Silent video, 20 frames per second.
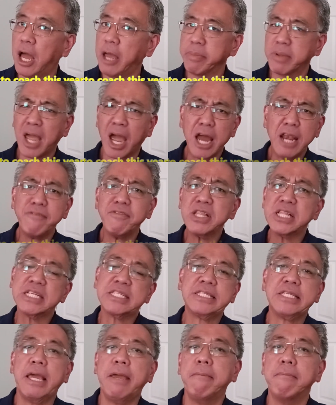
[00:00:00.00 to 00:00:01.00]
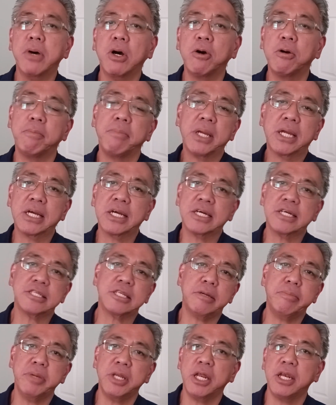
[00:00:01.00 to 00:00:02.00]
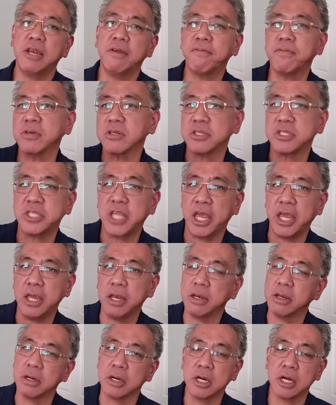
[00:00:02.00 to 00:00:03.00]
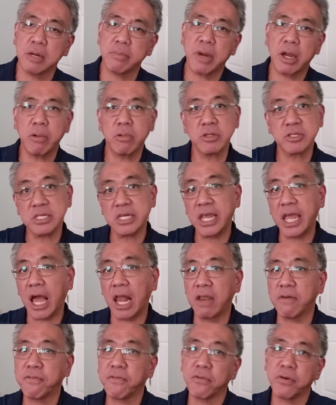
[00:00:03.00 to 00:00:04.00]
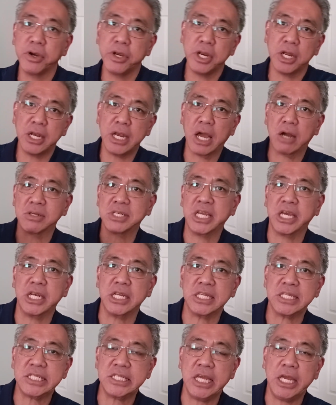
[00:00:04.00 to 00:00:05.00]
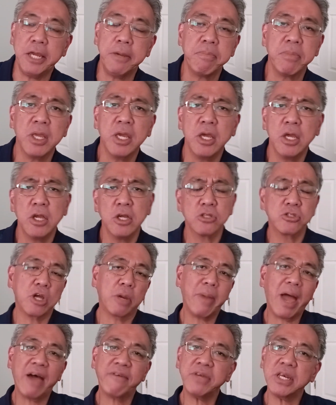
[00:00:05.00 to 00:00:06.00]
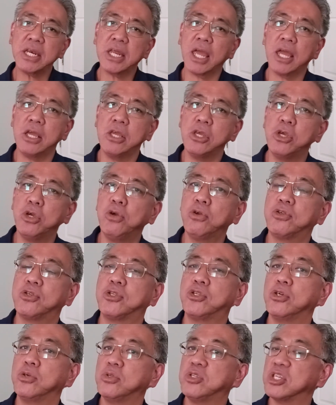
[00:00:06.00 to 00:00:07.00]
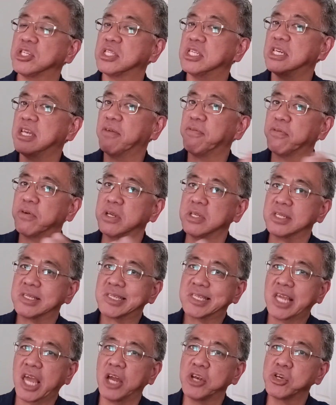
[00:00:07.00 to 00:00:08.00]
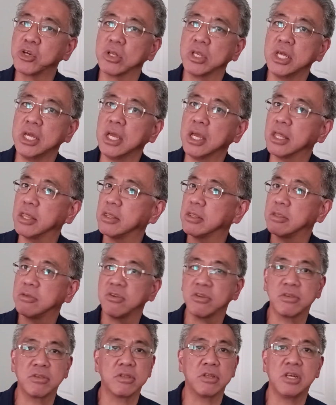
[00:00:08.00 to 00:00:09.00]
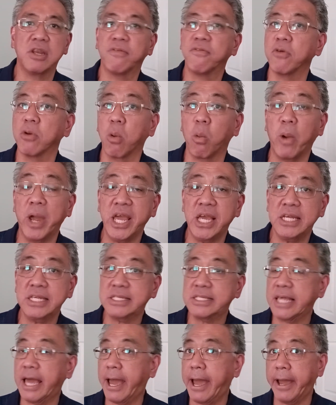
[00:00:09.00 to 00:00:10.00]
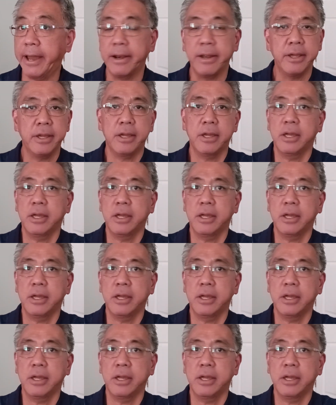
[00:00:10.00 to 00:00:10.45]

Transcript: I'm kind of in the same boat because I'm in a different state. I was in California and now Tennessee. So I'm having to get used to just the different scheduling and just the different ways that,